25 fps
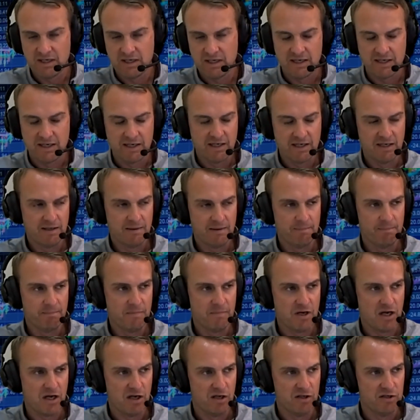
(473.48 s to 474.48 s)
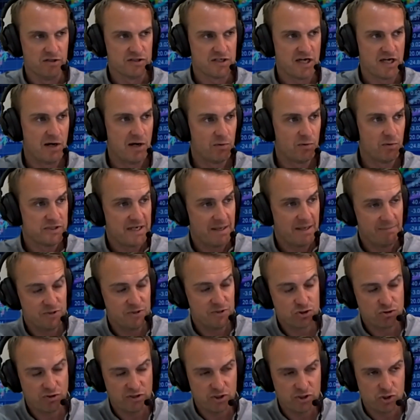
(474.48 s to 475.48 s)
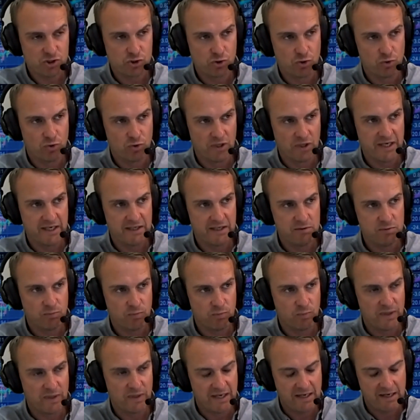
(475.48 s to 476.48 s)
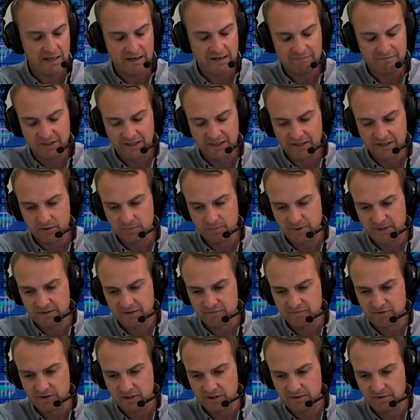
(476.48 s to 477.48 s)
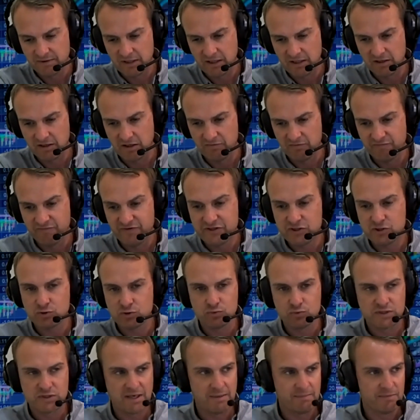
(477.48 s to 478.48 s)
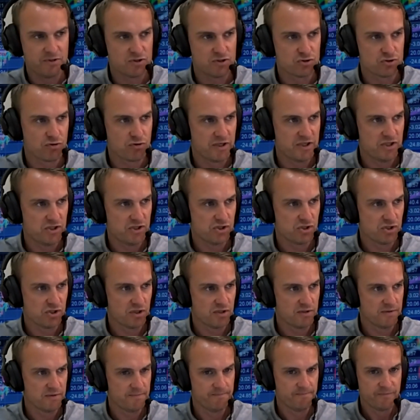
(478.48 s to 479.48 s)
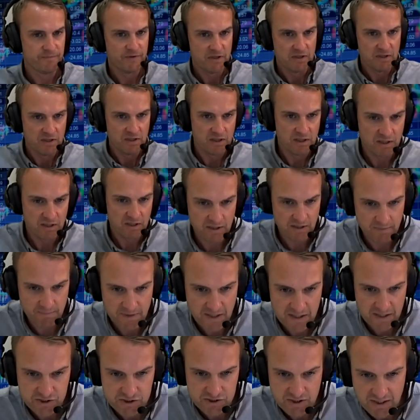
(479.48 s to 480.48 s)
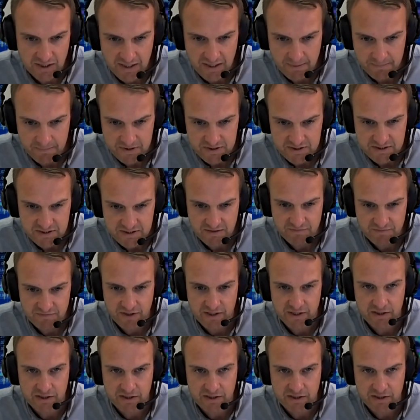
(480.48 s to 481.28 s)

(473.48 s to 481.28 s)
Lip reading: And I will demonstrate shortly. We have a little bit of a visual demonstration. Actually, let me see if